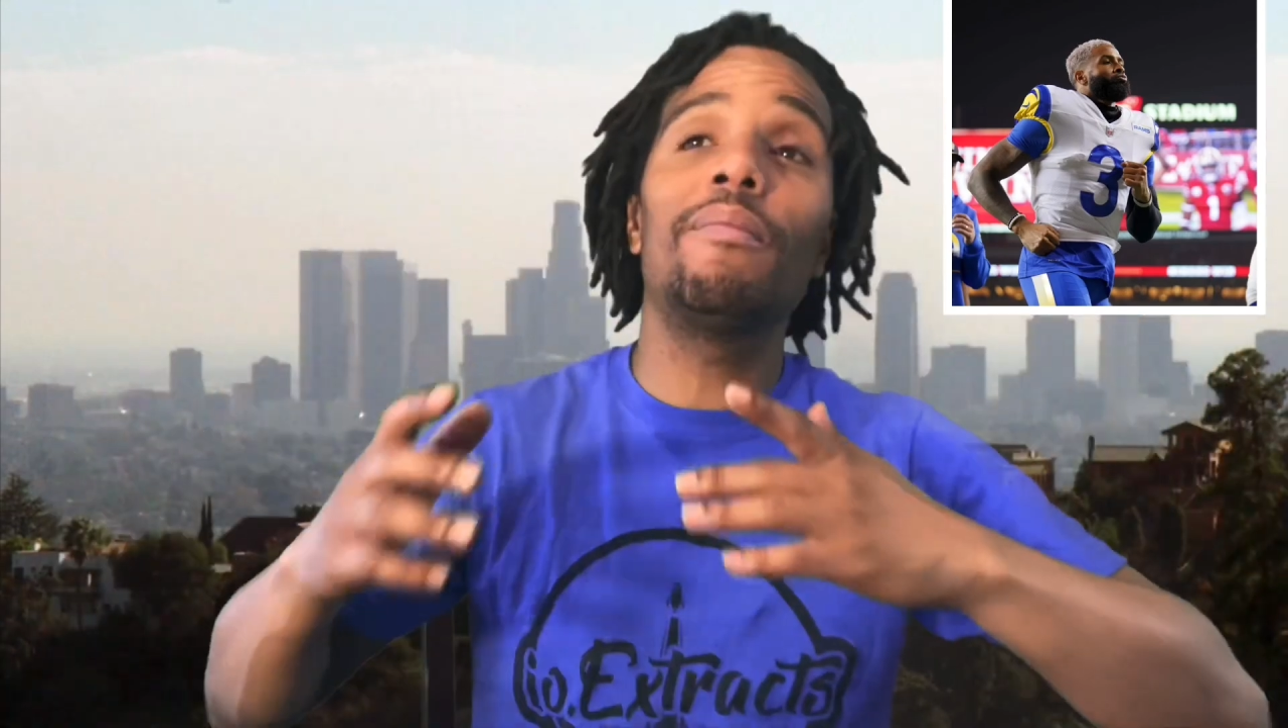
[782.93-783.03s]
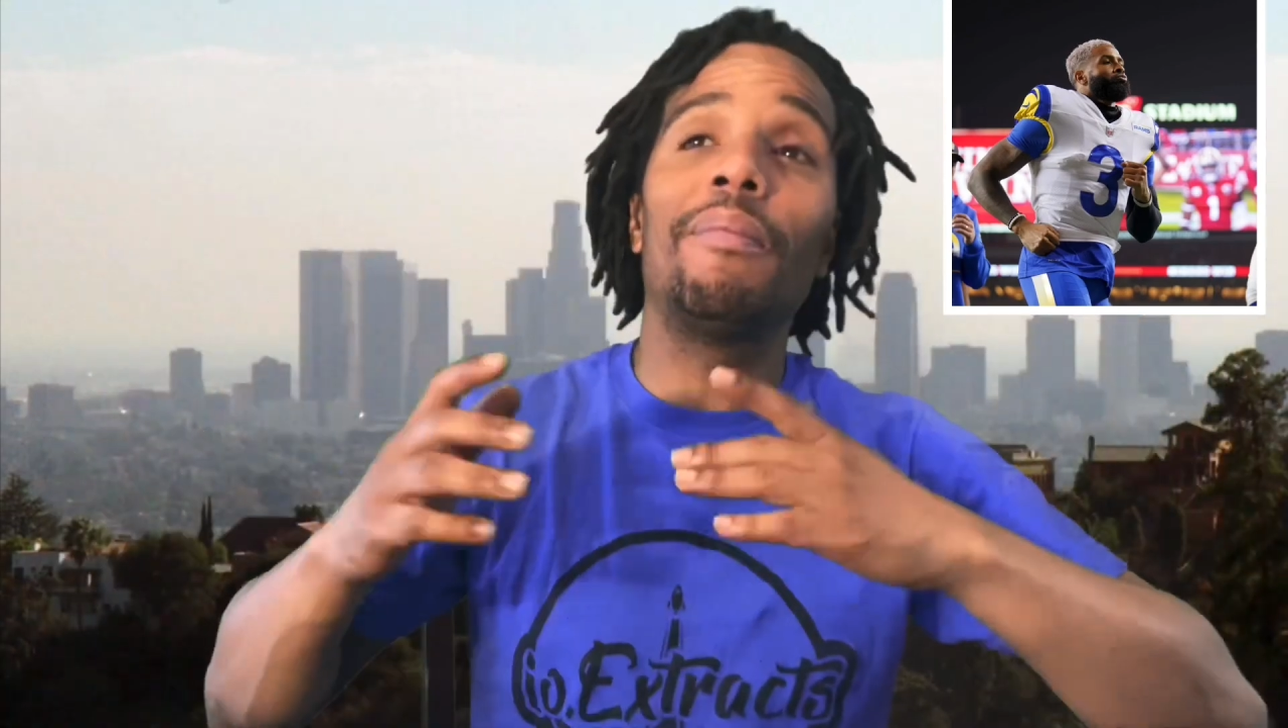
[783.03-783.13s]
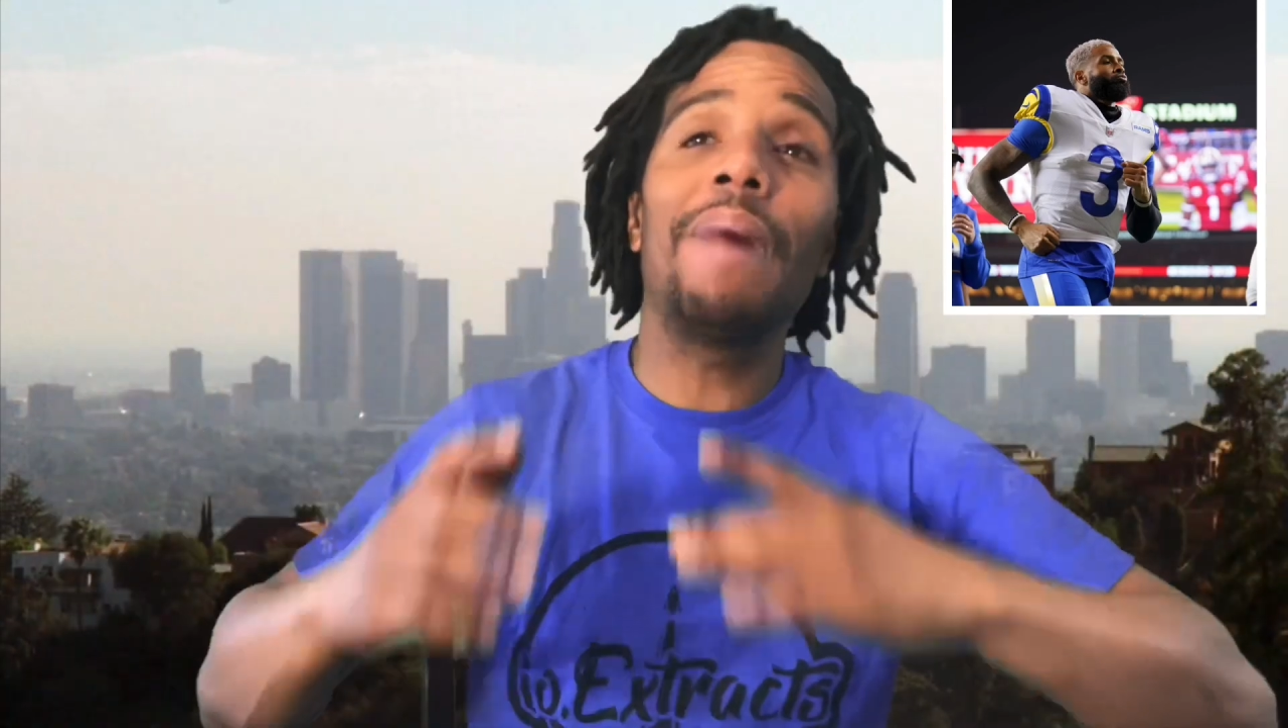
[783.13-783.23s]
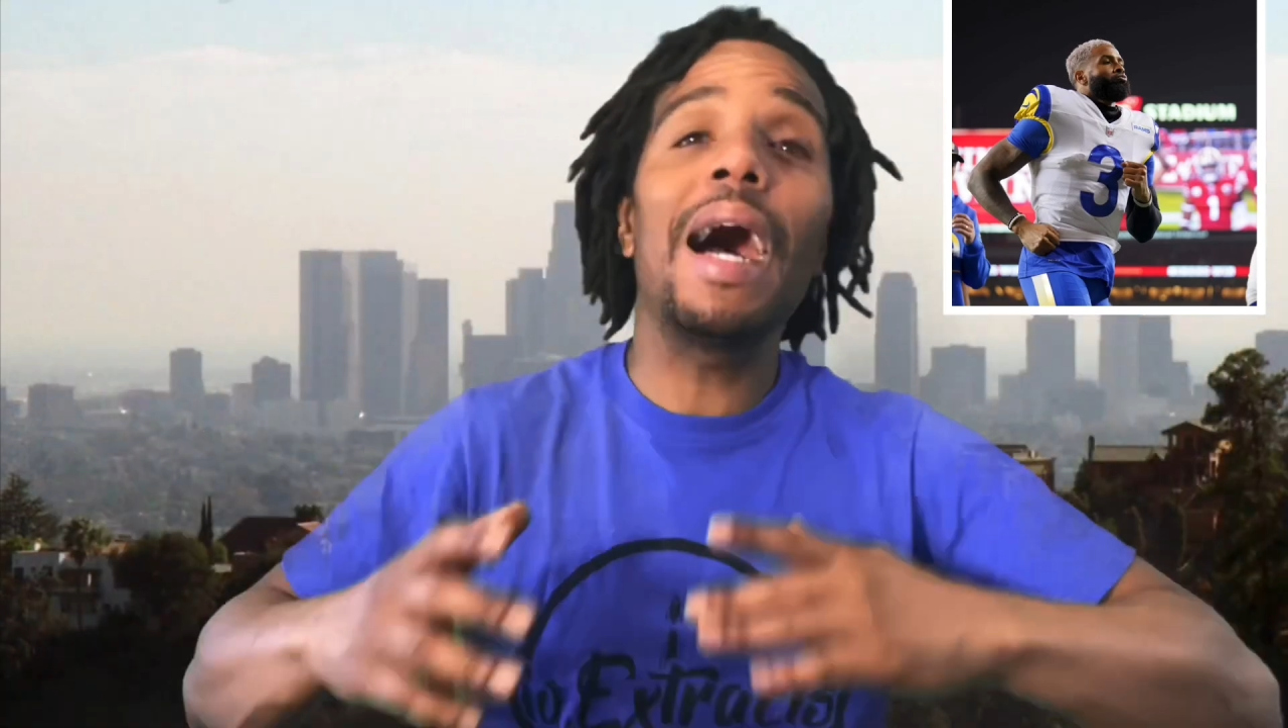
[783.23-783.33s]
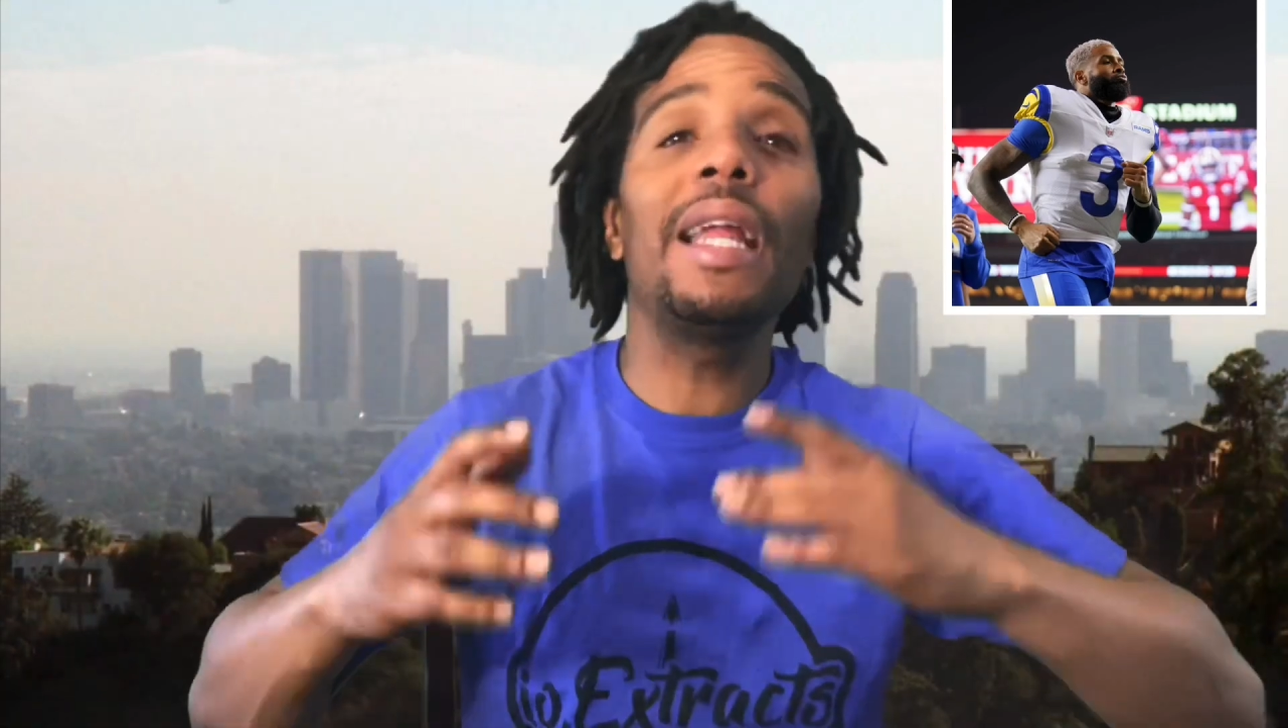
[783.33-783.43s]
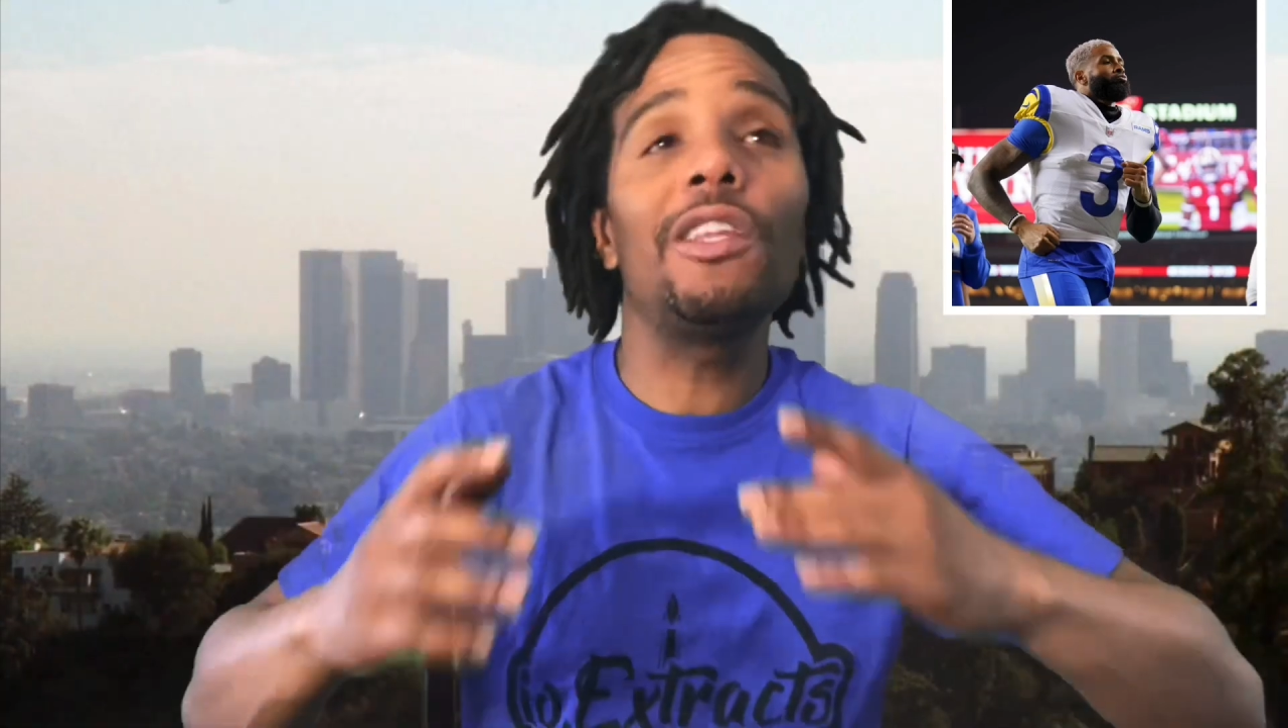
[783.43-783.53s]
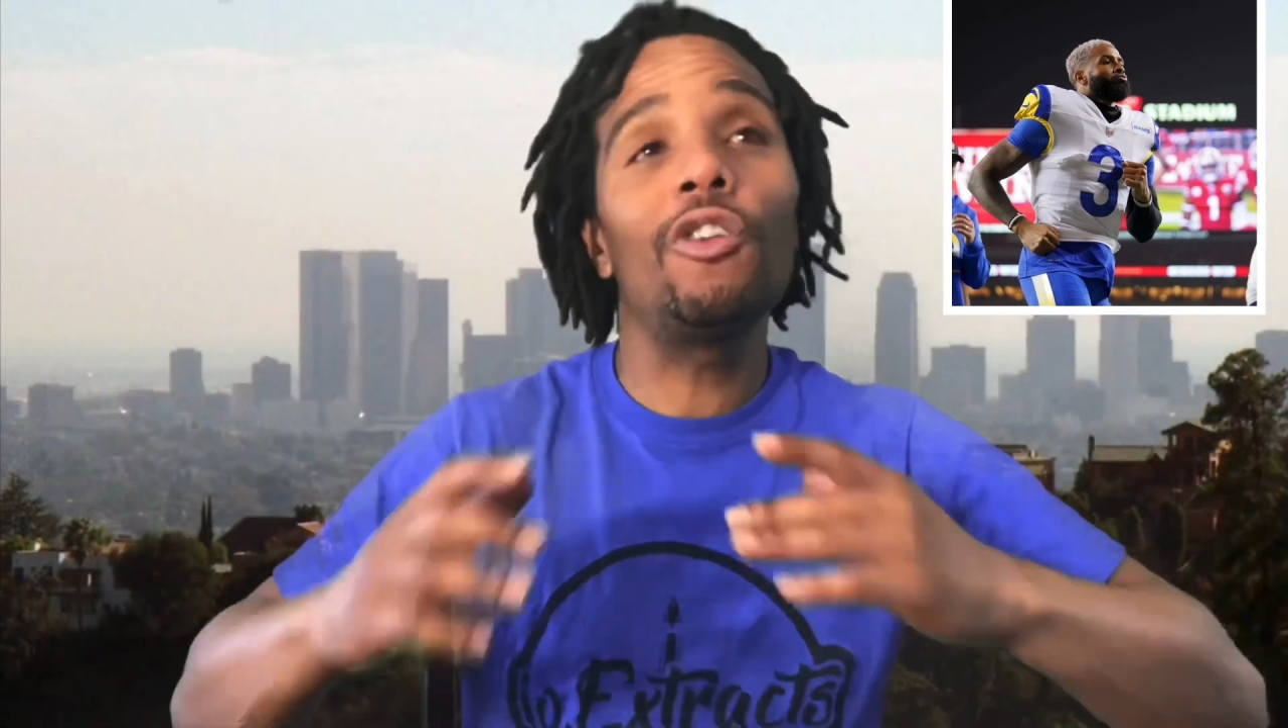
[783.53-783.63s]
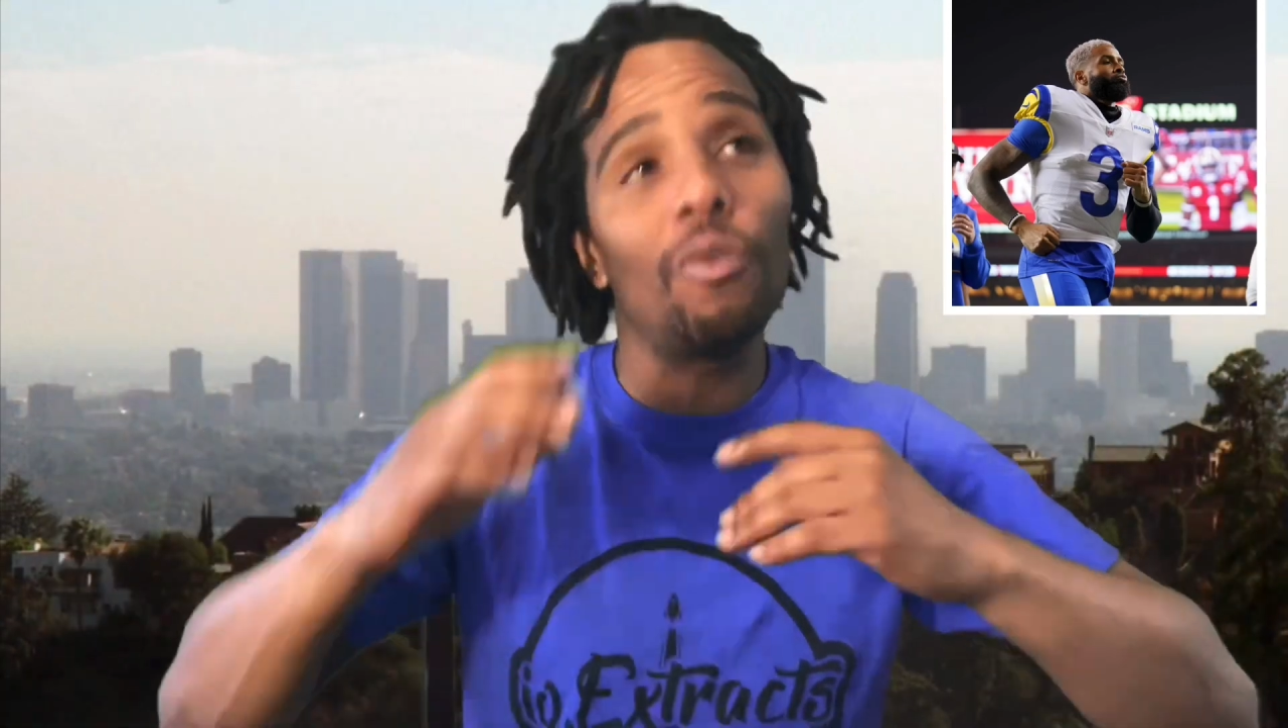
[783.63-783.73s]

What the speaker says: My Little